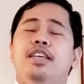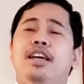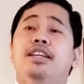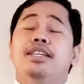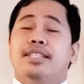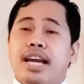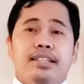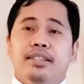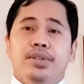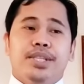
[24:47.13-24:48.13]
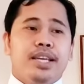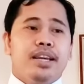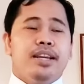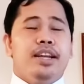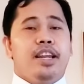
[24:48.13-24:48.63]
And it's sad to
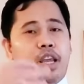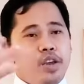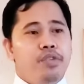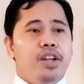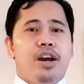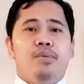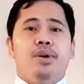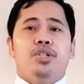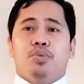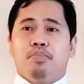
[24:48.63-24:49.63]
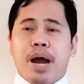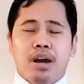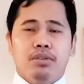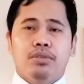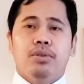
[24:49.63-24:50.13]
say, and even our
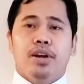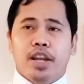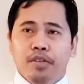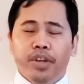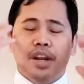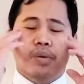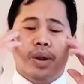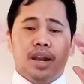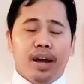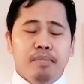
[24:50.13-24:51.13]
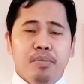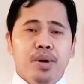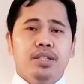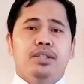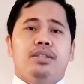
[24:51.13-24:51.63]
spouse or even our loved
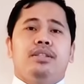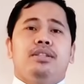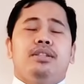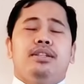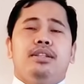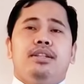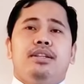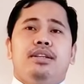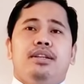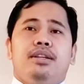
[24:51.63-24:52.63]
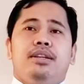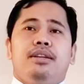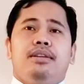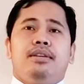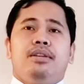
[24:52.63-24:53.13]
ones,
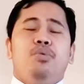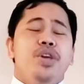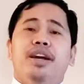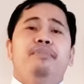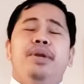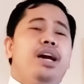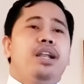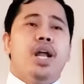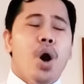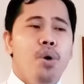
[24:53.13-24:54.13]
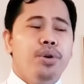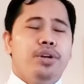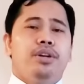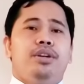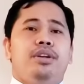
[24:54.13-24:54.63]
we can be alone
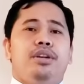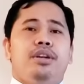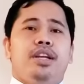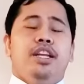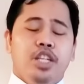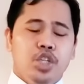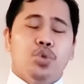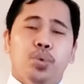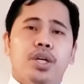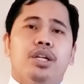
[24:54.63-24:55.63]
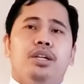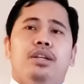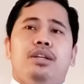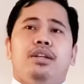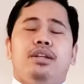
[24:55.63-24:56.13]
in this world.
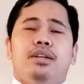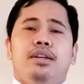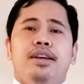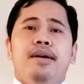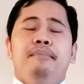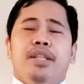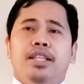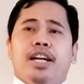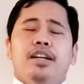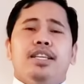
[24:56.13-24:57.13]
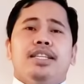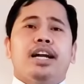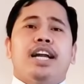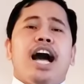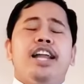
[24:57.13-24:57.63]
But there is a
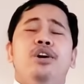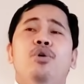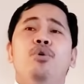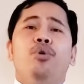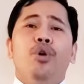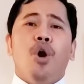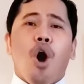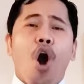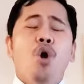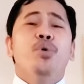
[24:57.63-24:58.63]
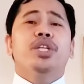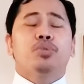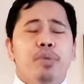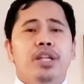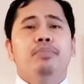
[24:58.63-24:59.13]
God who always
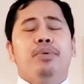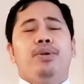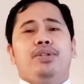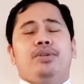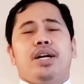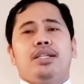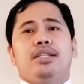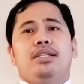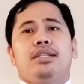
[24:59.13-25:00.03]
faithful to us.